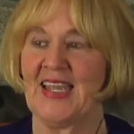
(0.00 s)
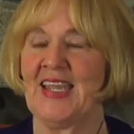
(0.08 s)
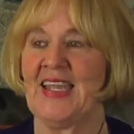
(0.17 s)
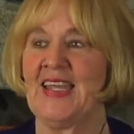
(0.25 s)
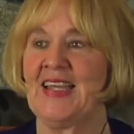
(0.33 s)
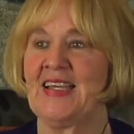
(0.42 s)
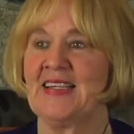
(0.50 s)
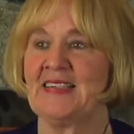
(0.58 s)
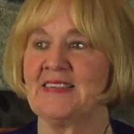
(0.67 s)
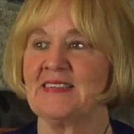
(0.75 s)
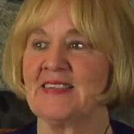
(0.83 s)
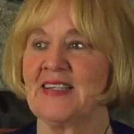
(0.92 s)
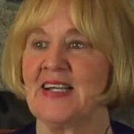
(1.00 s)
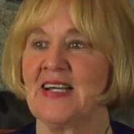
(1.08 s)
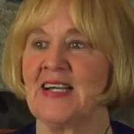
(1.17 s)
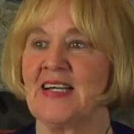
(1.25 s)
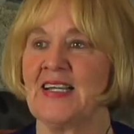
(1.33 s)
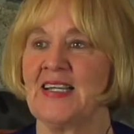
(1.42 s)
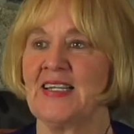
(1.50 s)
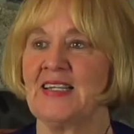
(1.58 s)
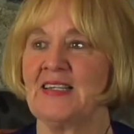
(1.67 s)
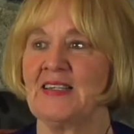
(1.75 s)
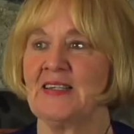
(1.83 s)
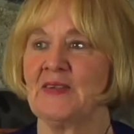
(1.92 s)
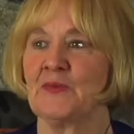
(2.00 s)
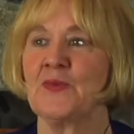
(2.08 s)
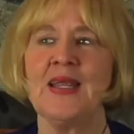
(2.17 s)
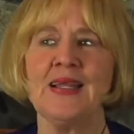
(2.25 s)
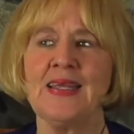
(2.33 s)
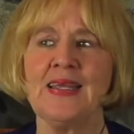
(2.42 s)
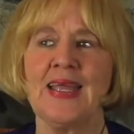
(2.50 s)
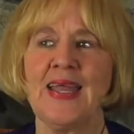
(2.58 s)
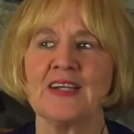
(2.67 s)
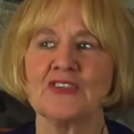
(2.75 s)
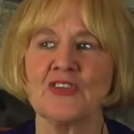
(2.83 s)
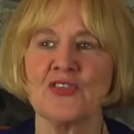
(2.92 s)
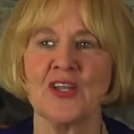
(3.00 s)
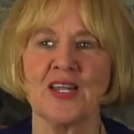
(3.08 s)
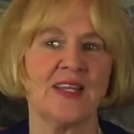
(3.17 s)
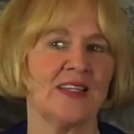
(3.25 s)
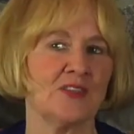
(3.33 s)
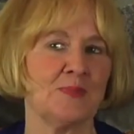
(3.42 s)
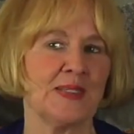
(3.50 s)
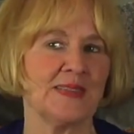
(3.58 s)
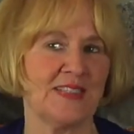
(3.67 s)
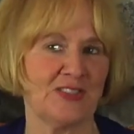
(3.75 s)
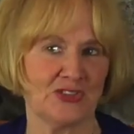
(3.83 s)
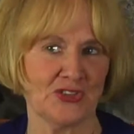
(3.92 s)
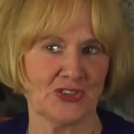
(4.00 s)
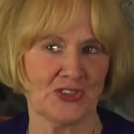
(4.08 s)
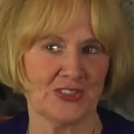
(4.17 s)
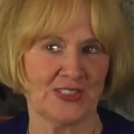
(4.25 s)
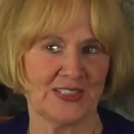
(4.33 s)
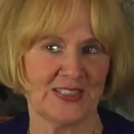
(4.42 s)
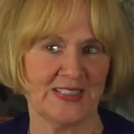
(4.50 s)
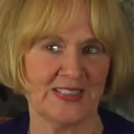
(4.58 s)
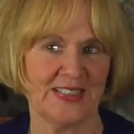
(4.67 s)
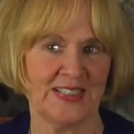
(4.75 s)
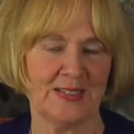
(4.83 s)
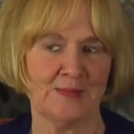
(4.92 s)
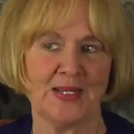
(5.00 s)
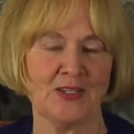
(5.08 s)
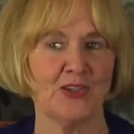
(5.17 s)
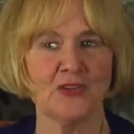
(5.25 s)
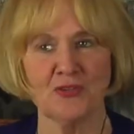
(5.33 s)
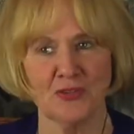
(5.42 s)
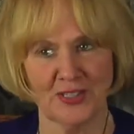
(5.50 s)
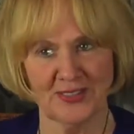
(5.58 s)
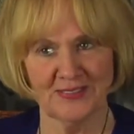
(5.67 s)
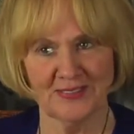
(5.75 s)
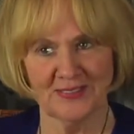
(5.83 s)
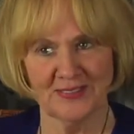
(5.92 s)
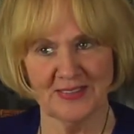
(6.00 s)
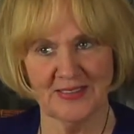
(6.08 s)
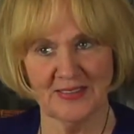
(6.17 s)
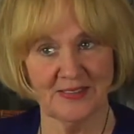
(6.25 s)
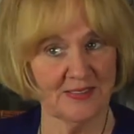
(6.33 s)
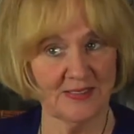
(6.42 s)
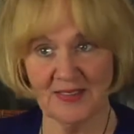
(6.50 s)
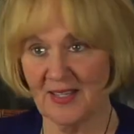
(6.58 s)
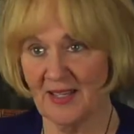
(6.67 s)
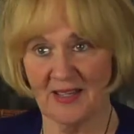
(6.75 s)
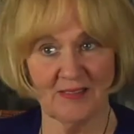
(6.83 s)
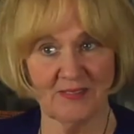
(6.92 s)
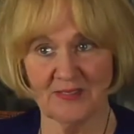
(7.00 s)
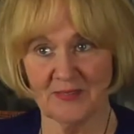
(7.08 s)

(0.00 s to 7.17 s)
And I really actually thought I'd like to be a teacher, but I couldn't afford it. And I didn't have